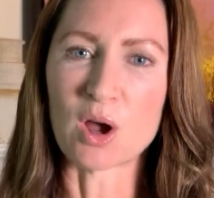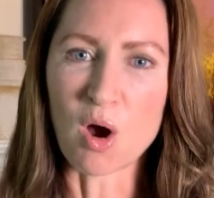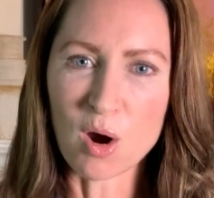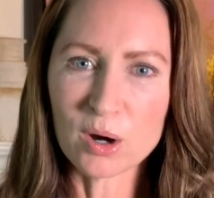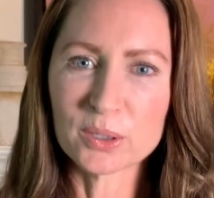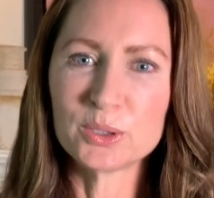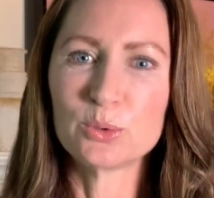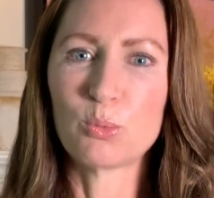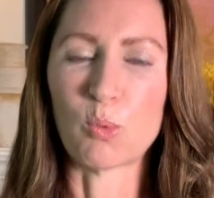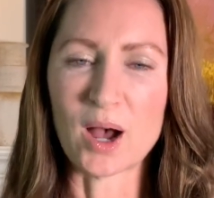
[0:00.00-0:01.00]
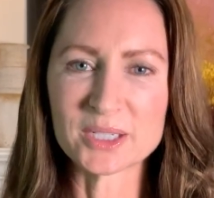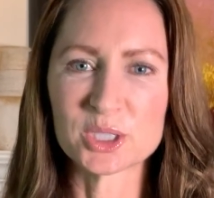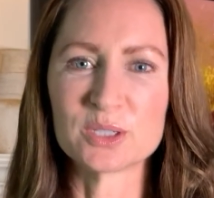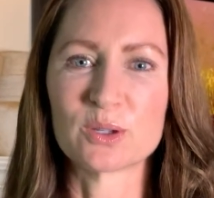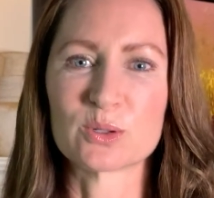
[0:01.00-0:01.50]
are you
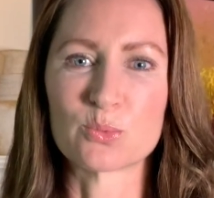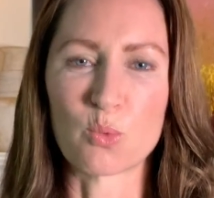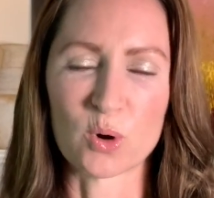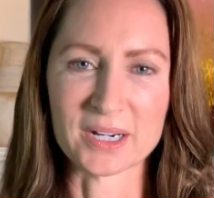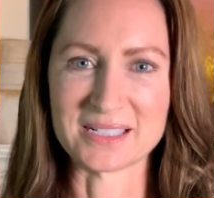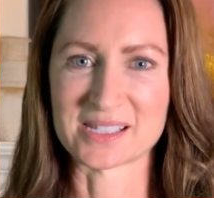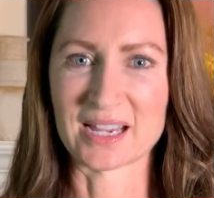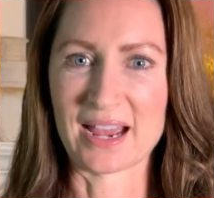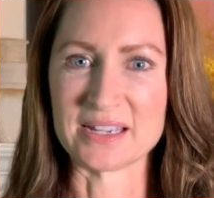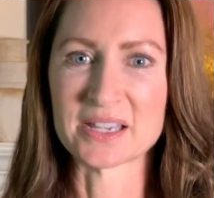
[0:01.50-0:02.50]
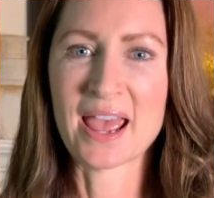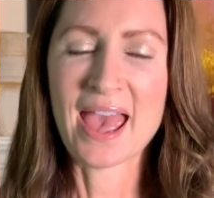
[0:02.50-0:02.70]
watching those warning signs?